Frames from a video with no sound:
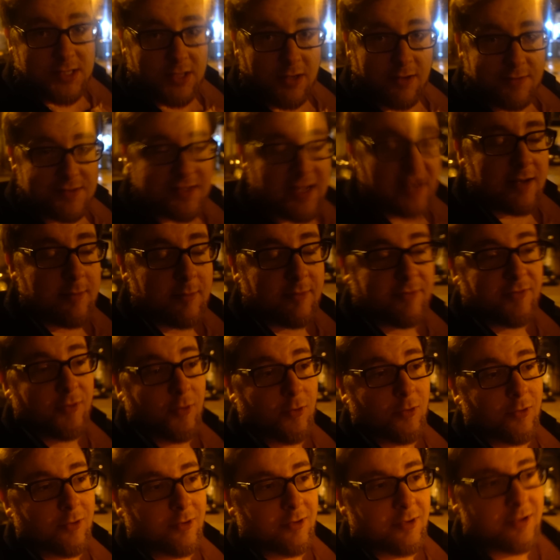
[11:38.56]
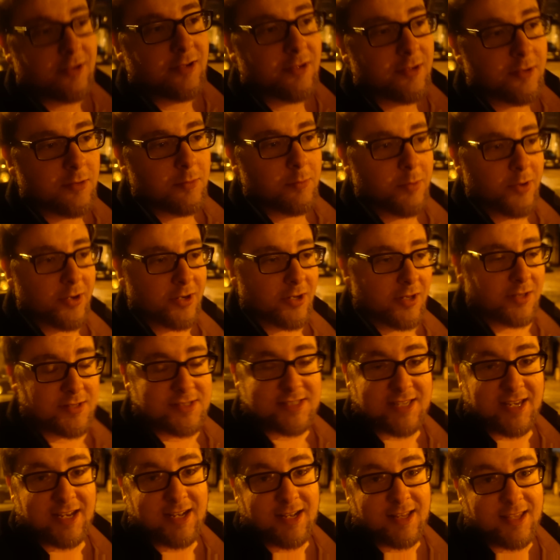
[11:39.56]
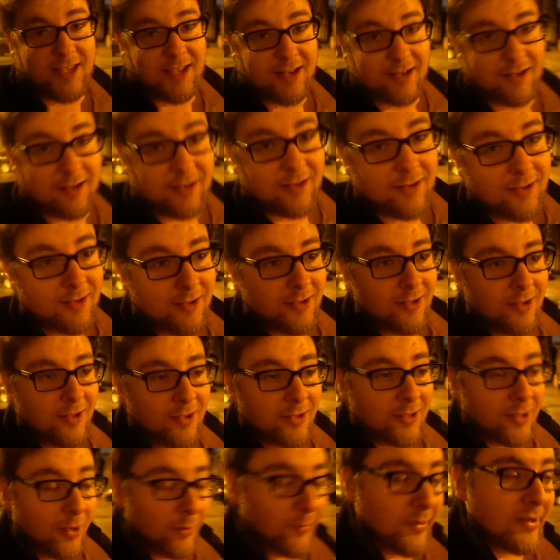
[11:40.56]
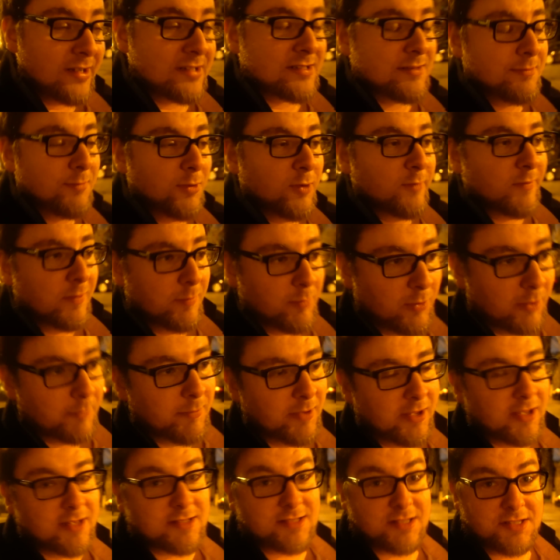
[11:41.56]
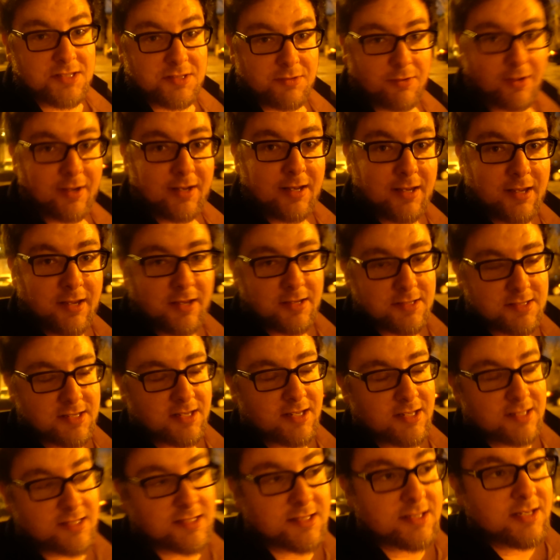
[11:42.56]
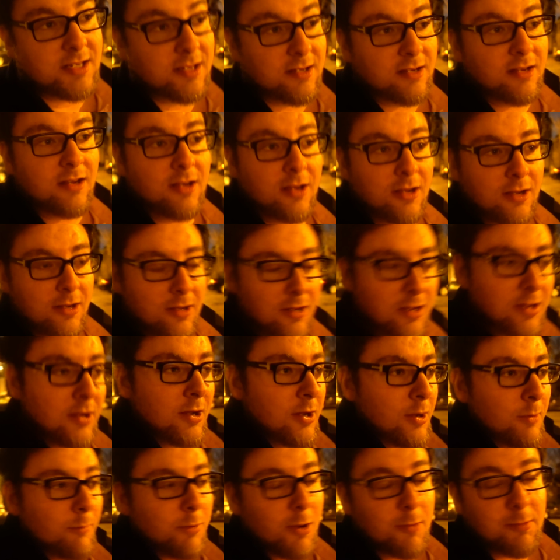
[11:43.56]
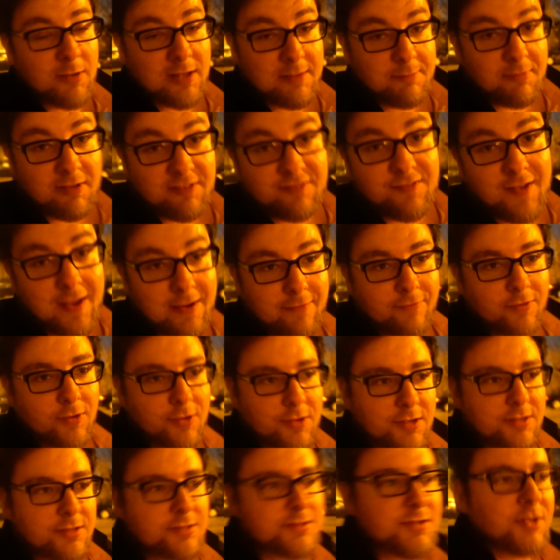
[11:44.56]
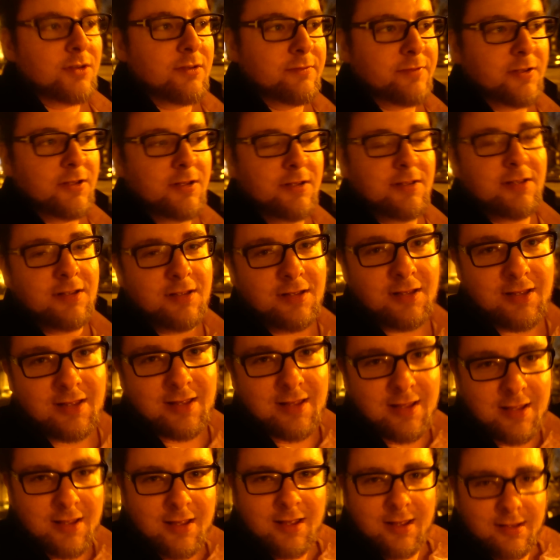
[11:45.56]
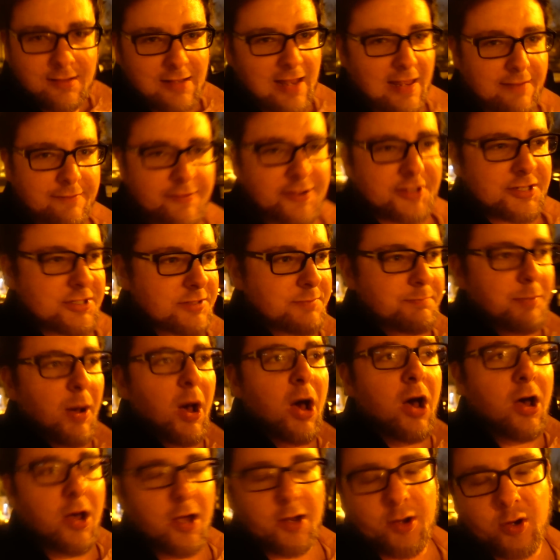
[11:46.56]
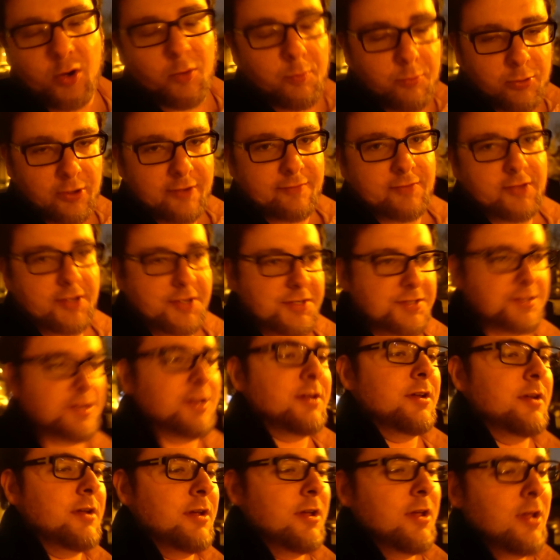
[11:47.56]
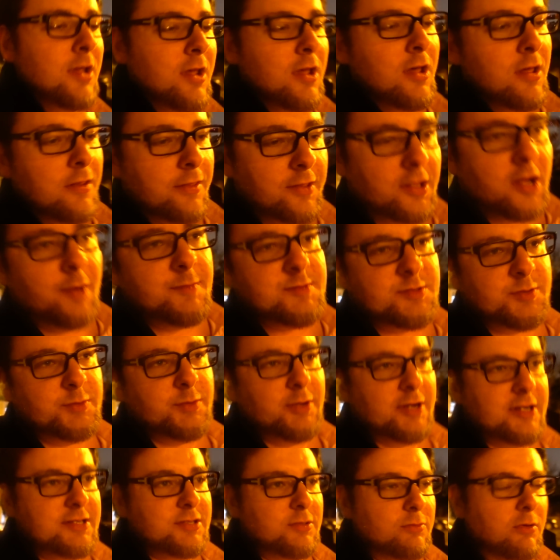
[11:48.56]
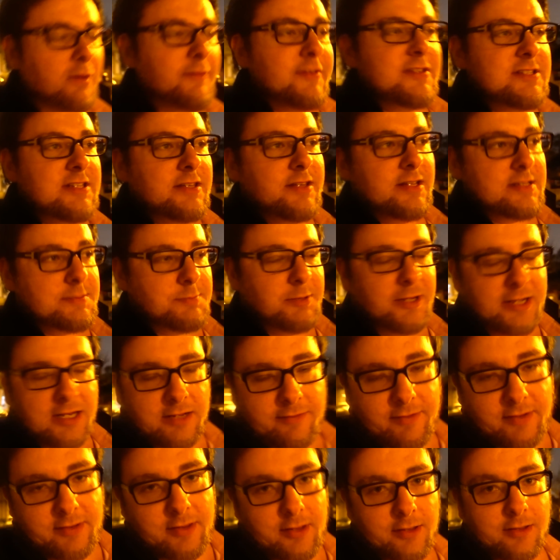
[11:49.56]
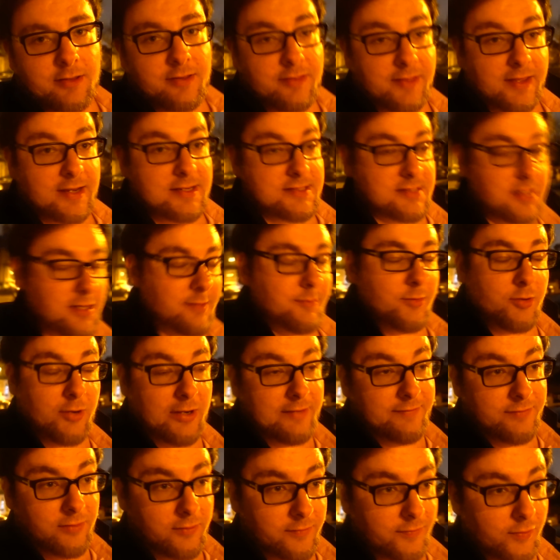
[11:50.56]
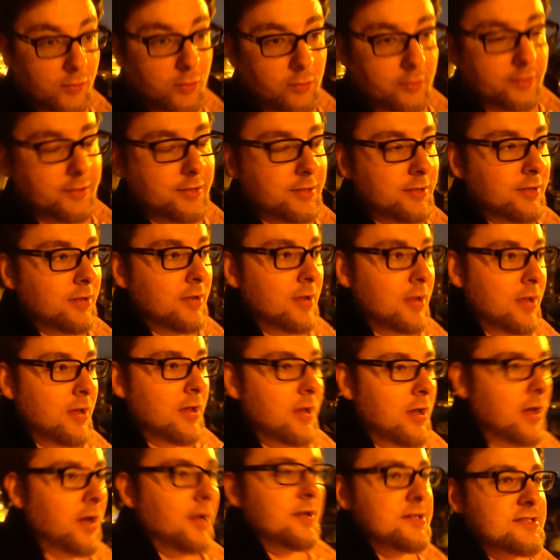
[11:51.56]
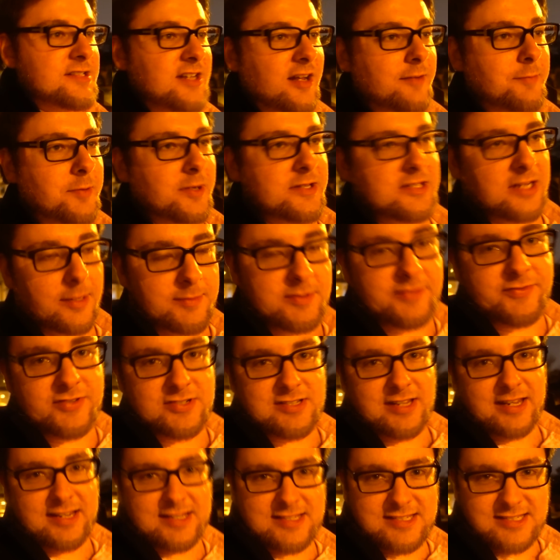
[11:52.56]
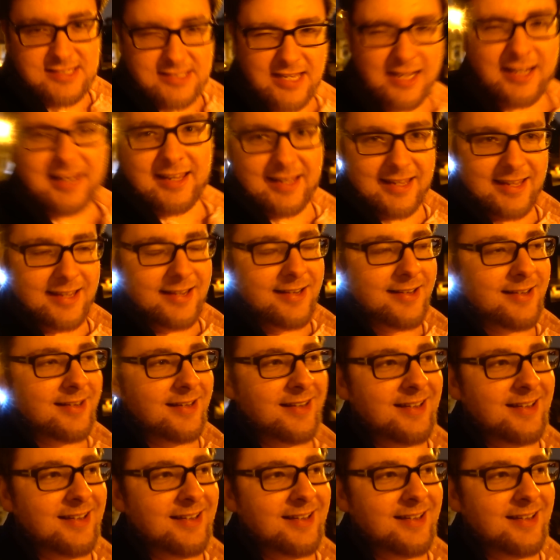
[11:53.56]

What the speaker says: So, I've said it before, but I'll say it again. Going to movie premieres and screenings is probably my favourite sort of lavish perk or privilege that comes with what I do. Obviously there's plenty of other things that I'm grateful for and stuff, but in terms of just like silly